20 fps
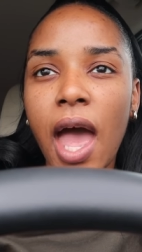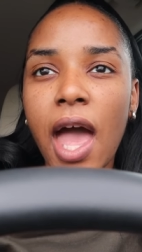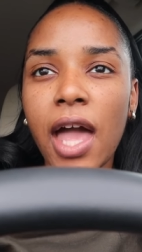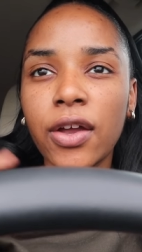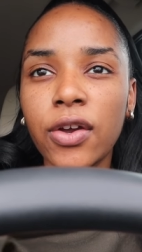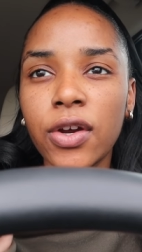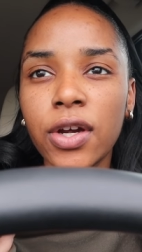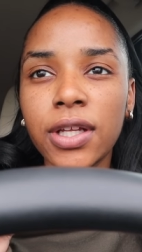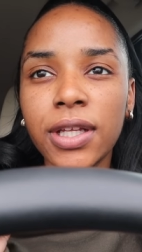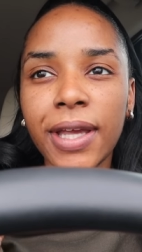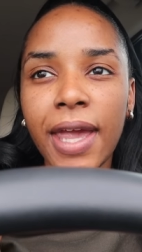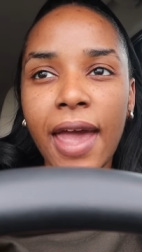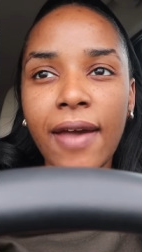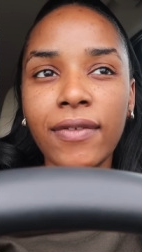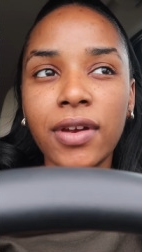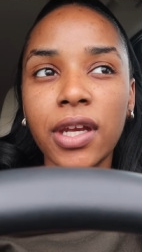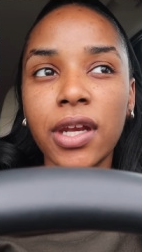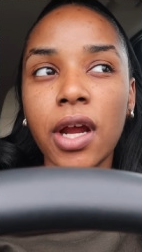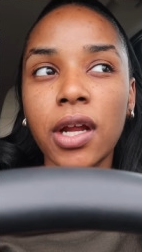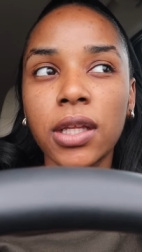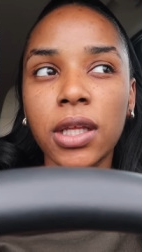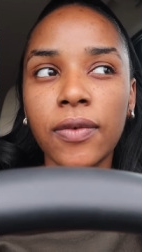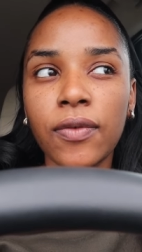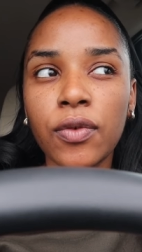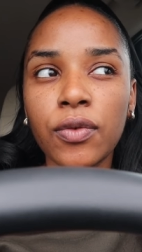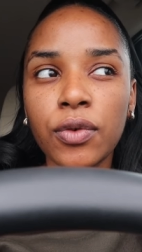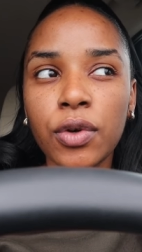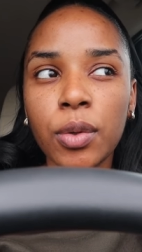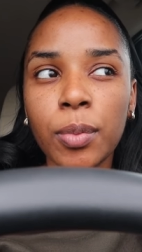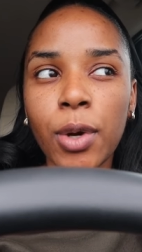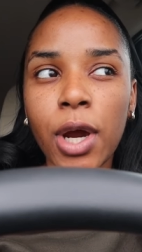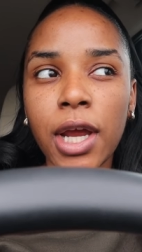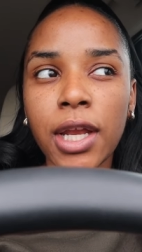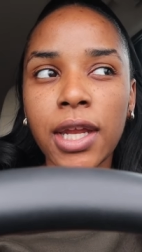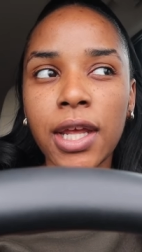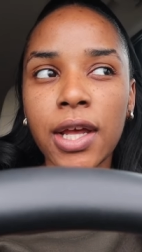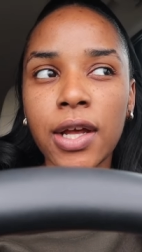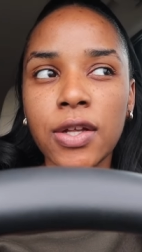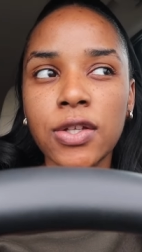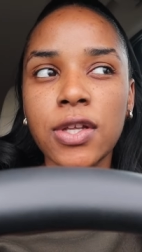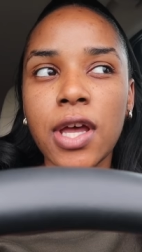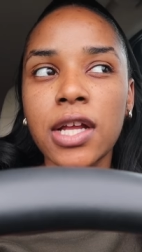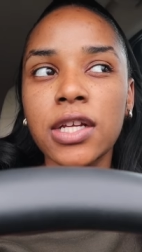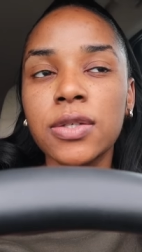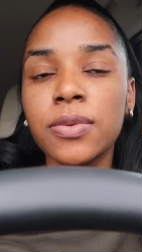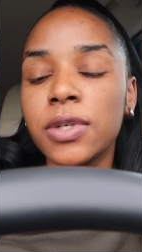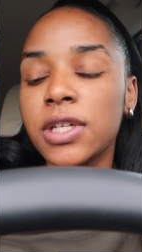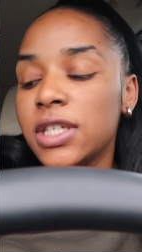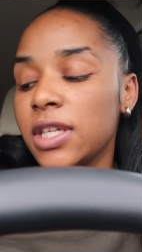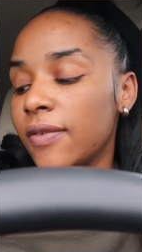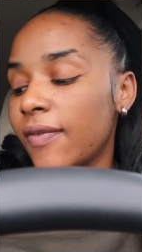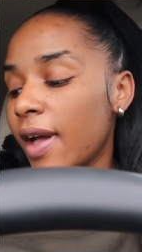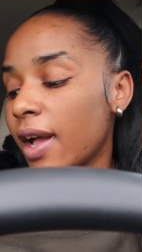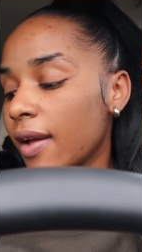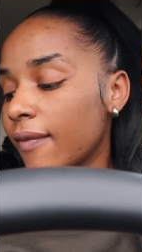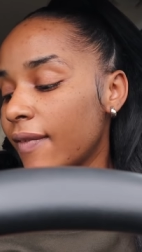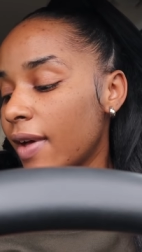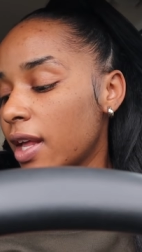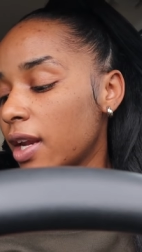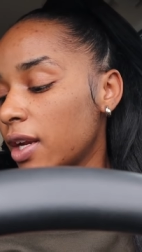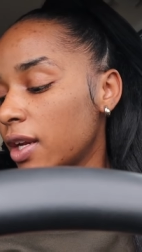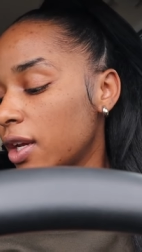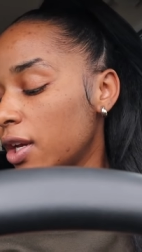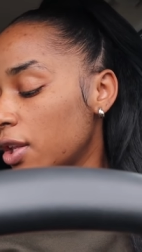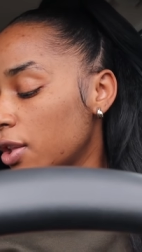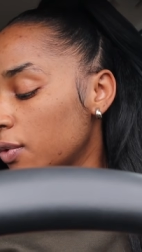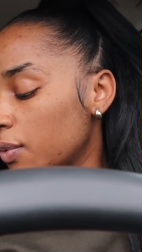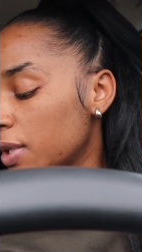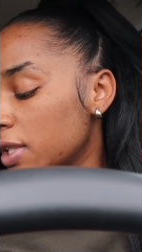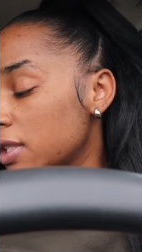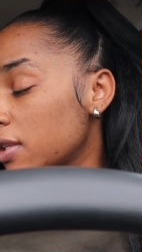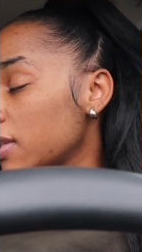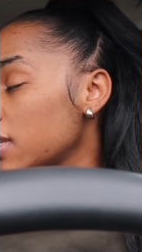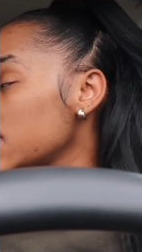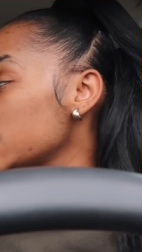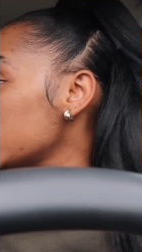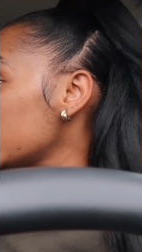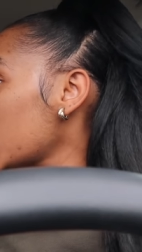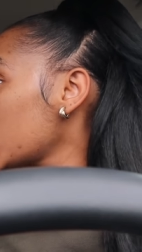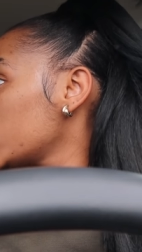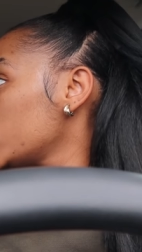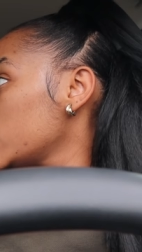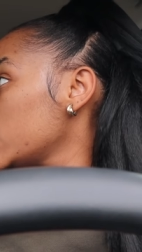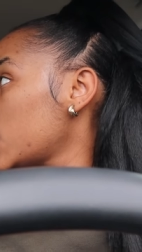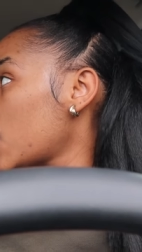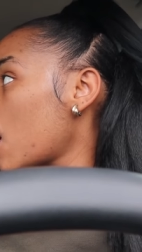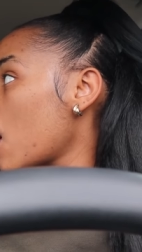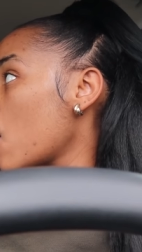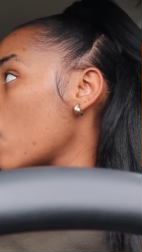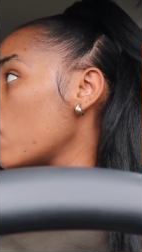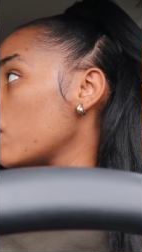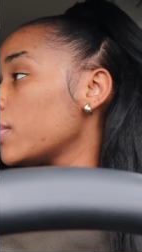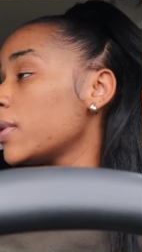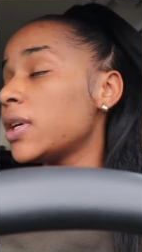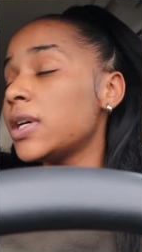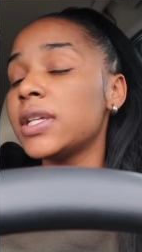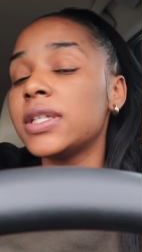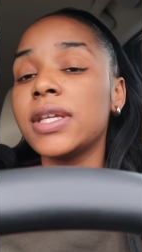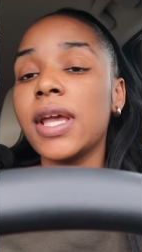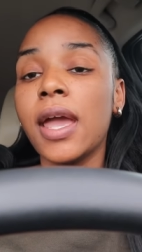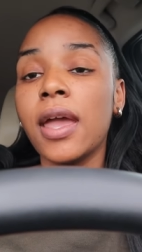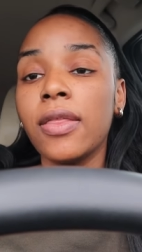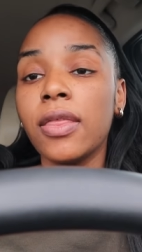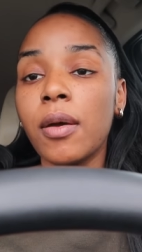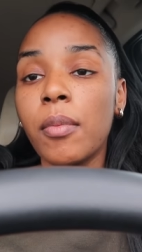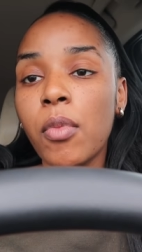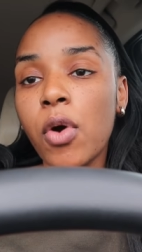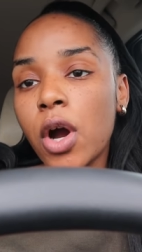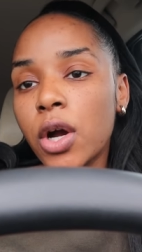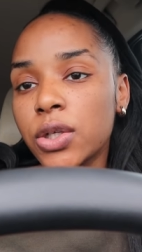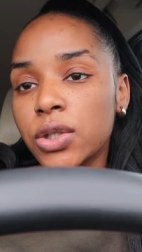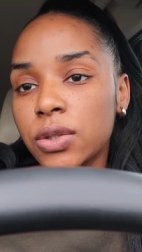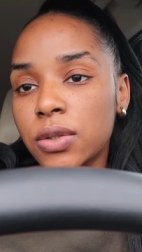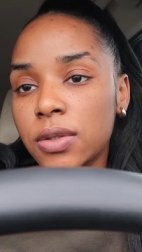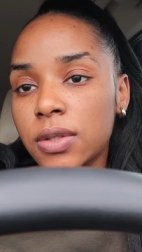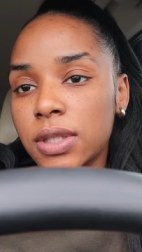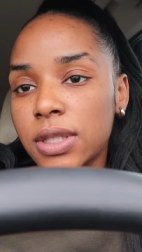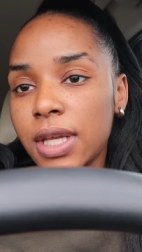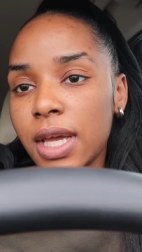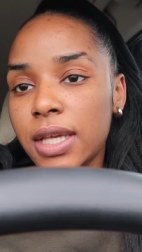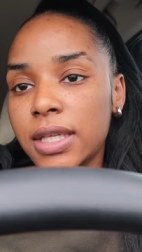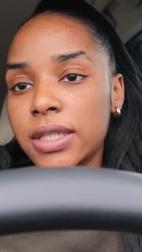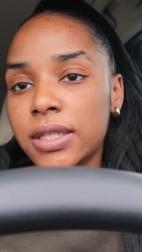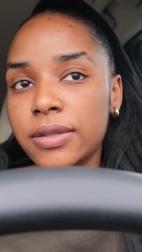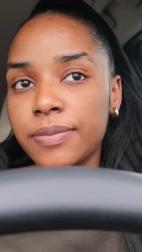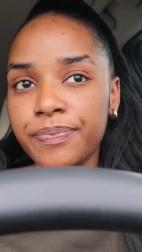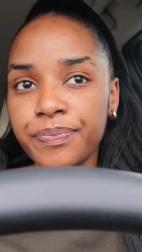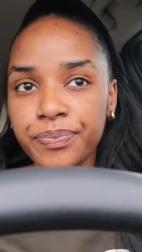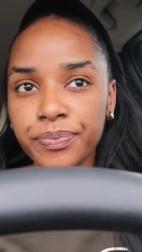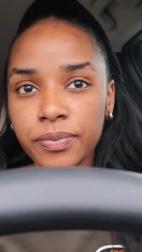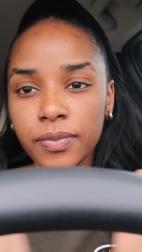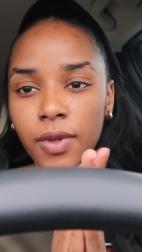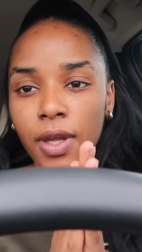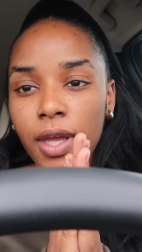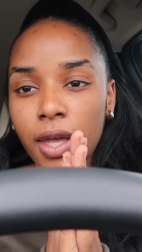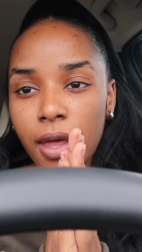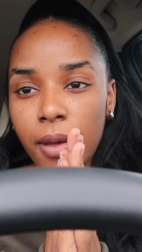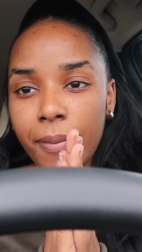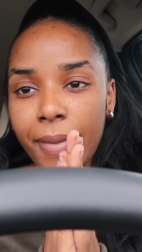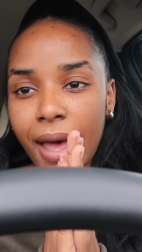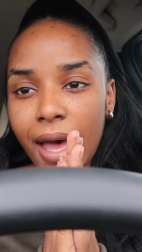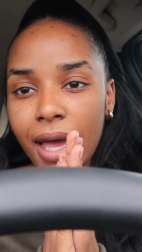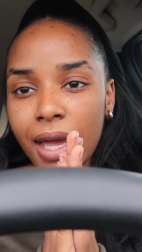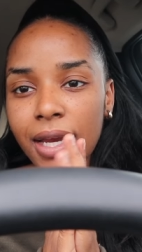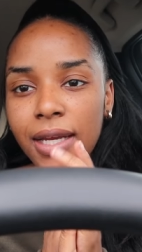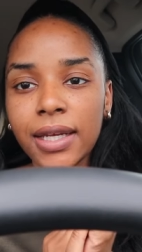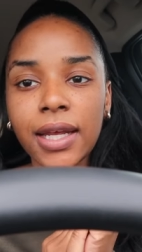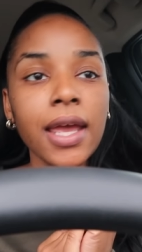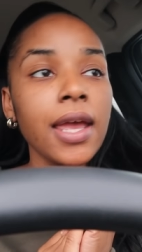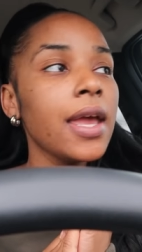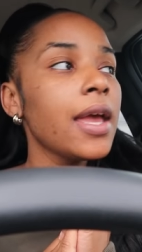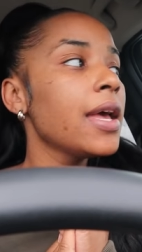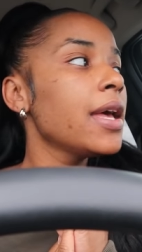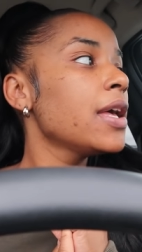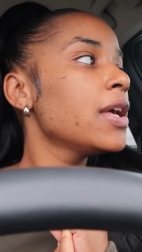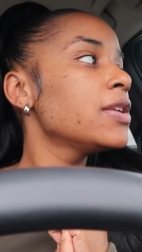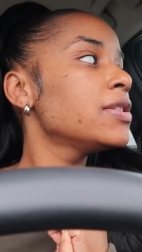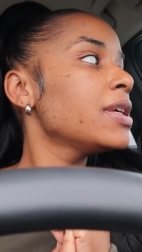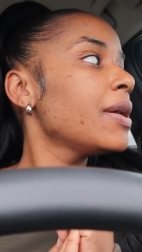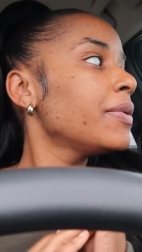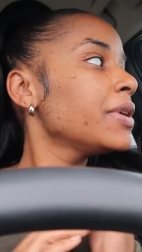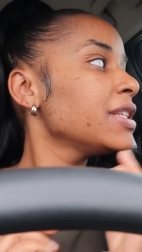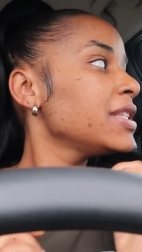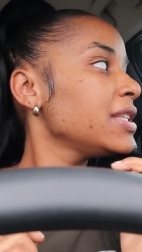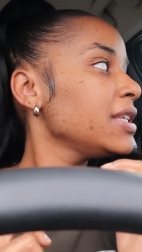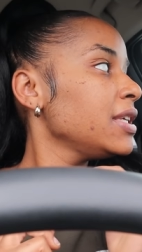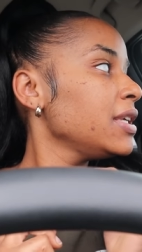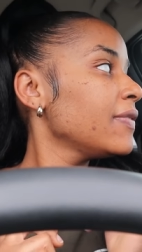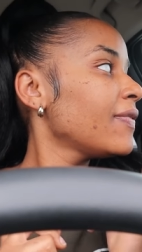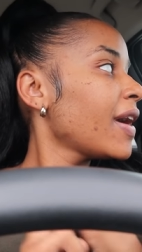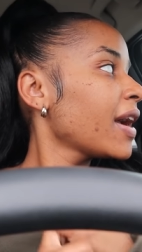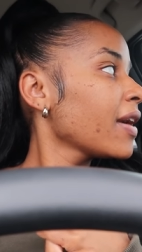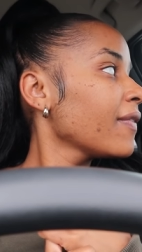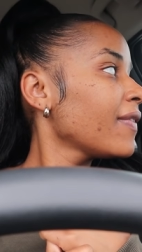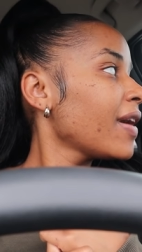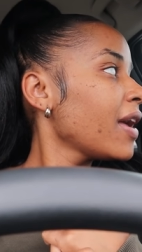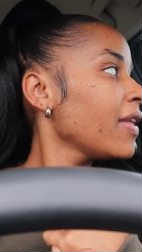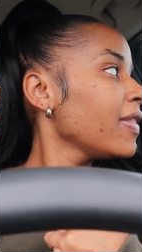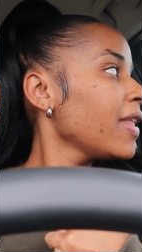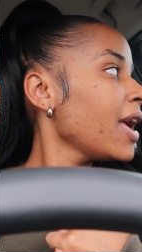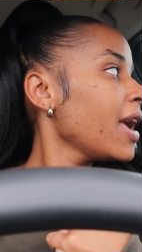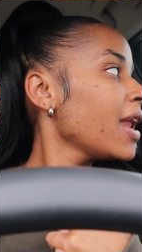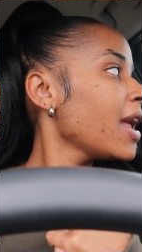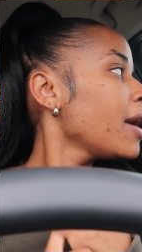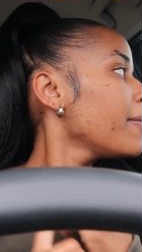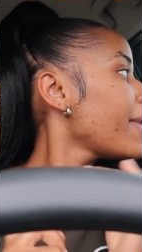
I currently have it in our living room right now, so I just want to see if I can find another one. So this is actually the HomeGoods and the Marshalls that's combined. So I want to see if I can find that.